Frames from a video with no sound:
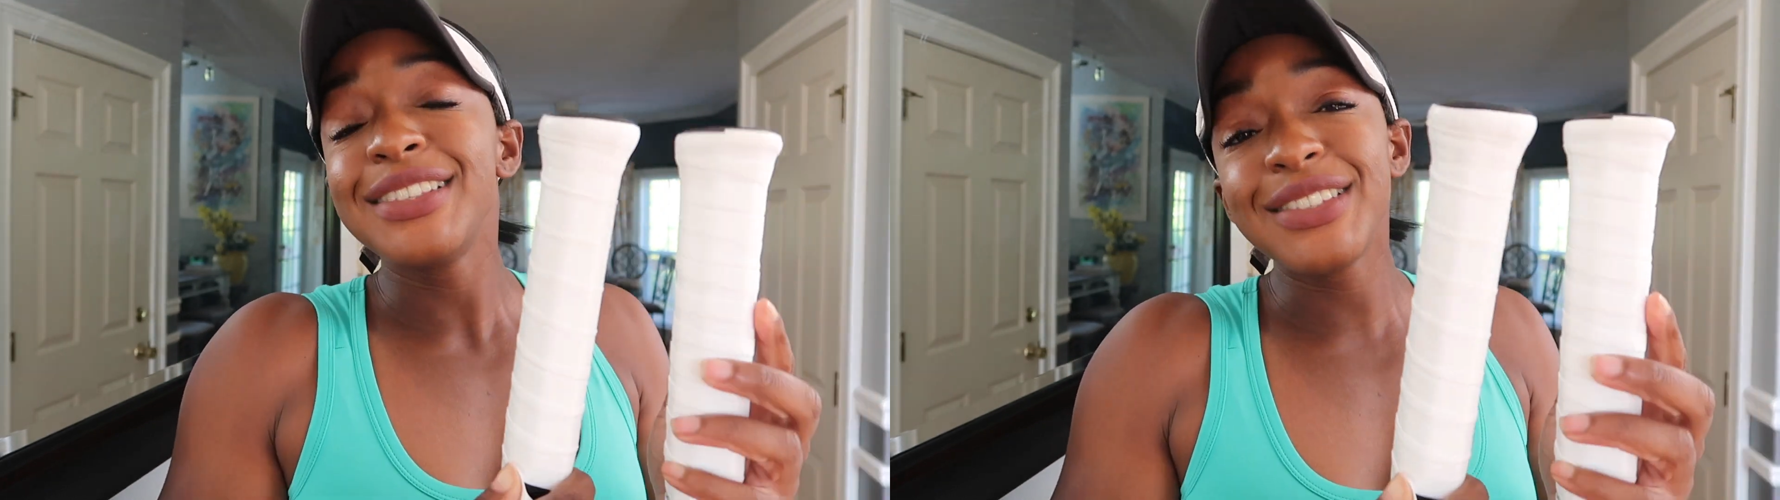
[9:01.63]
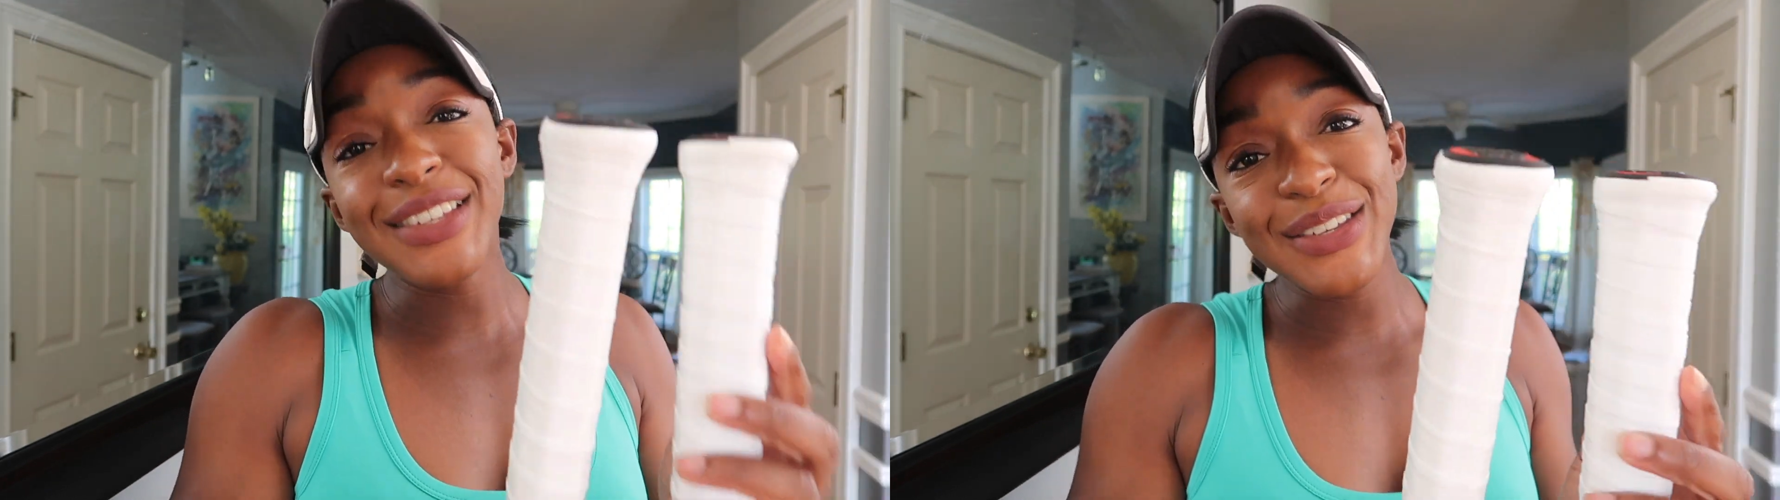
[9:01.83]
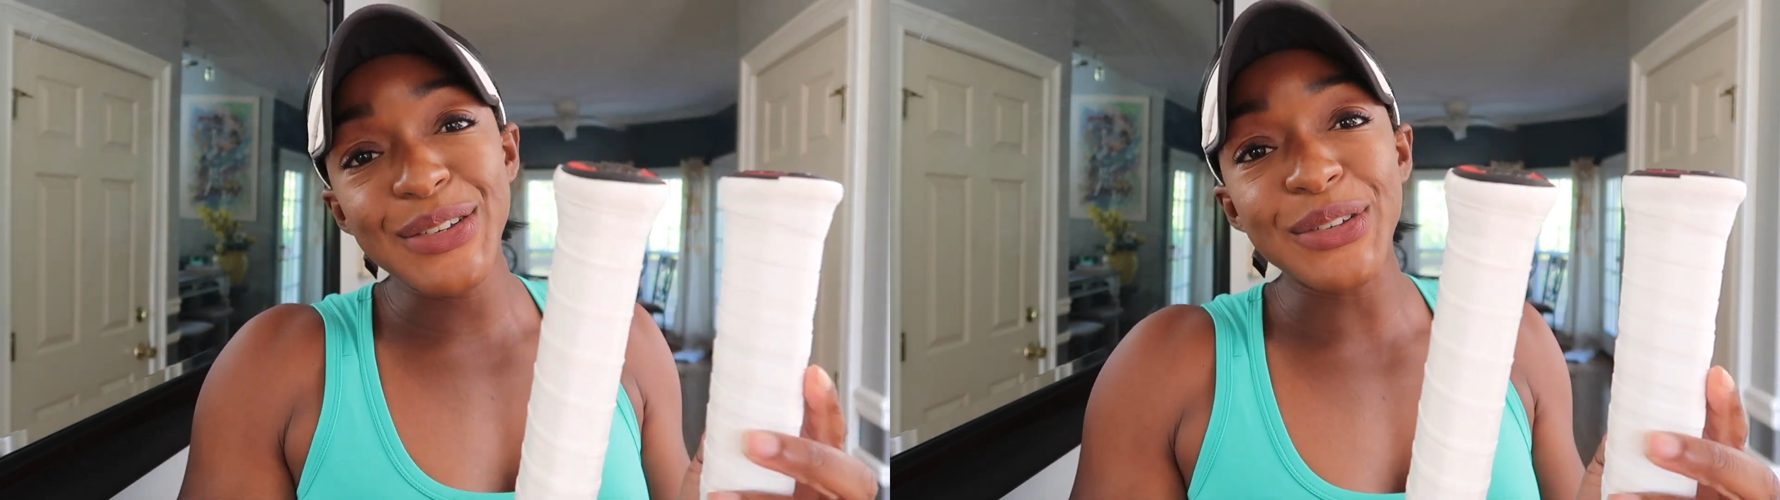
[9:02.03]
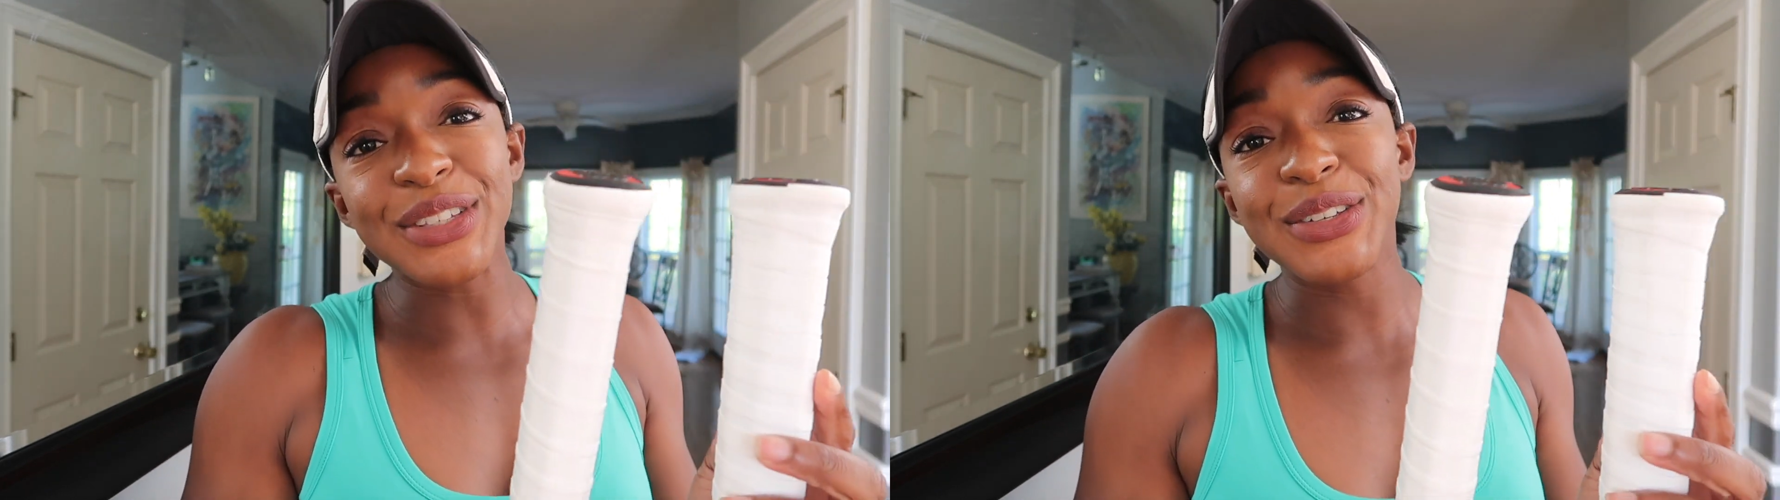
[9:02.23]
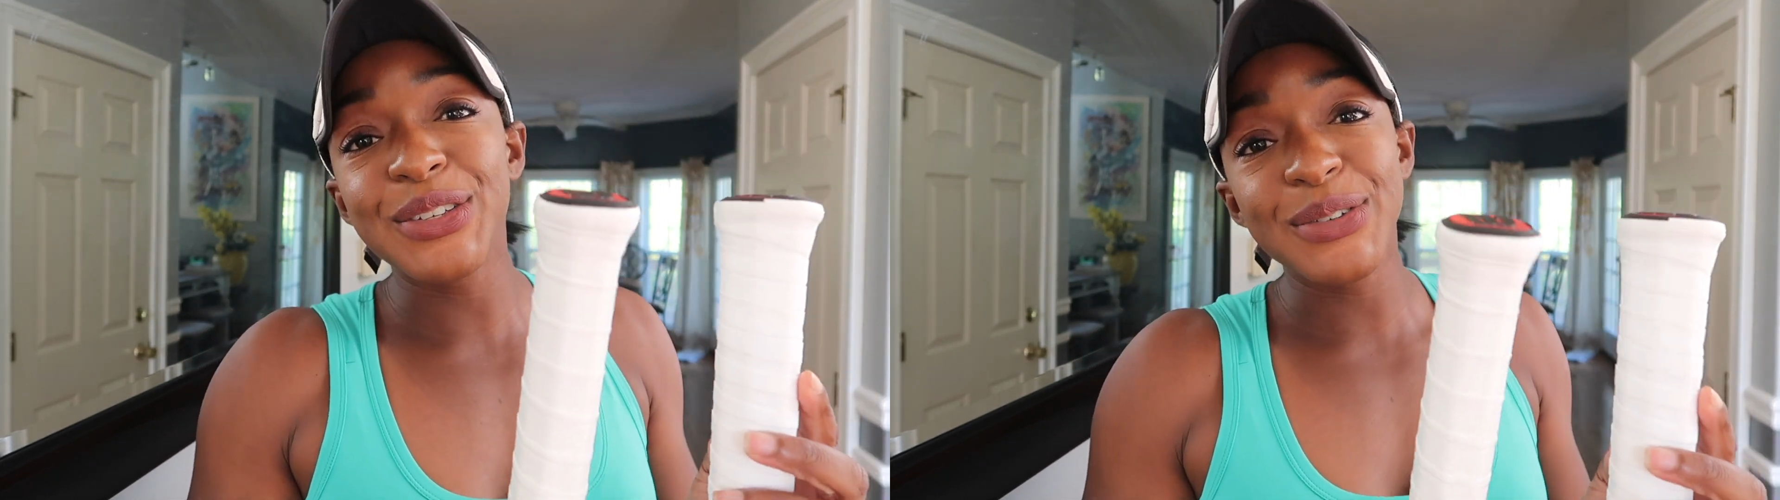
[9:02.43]
to you
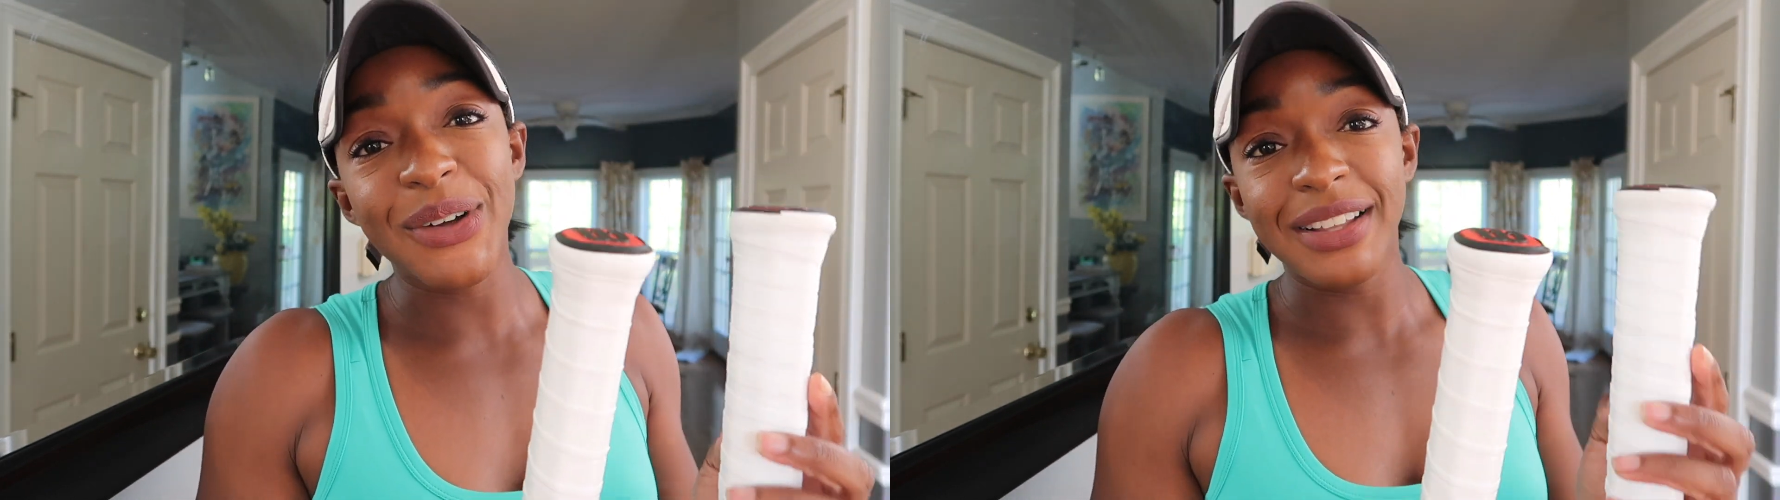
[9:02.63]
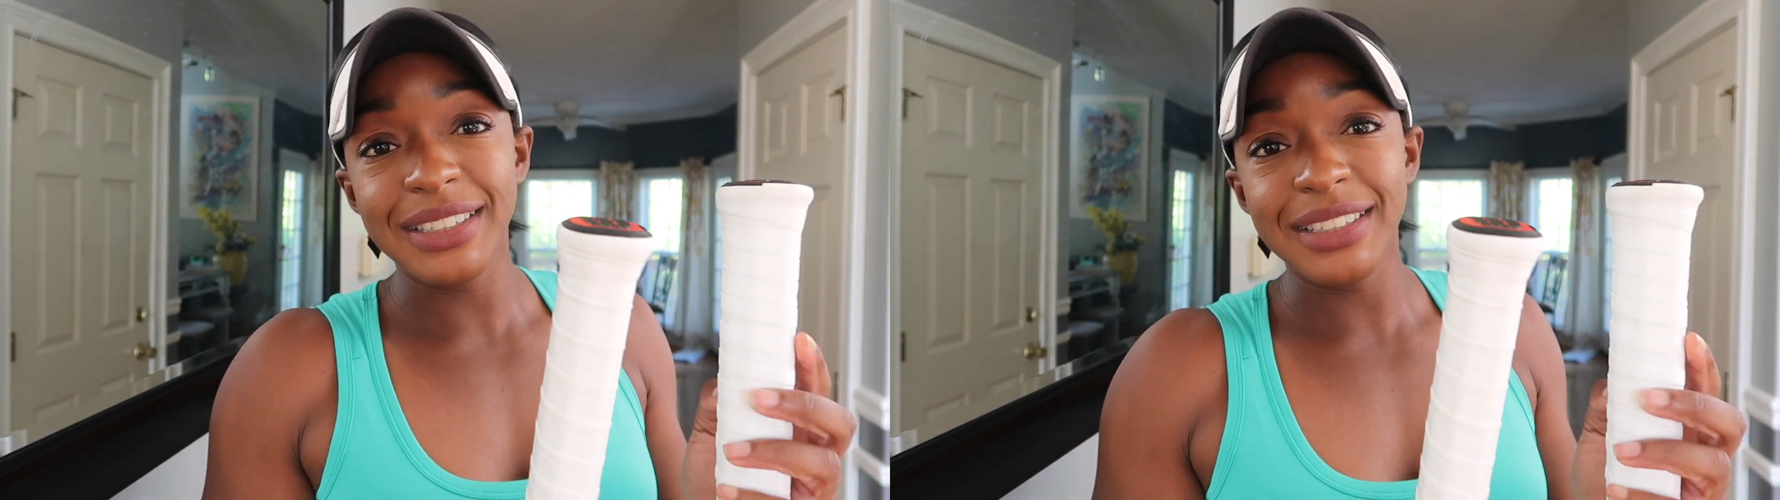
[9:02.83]
so you all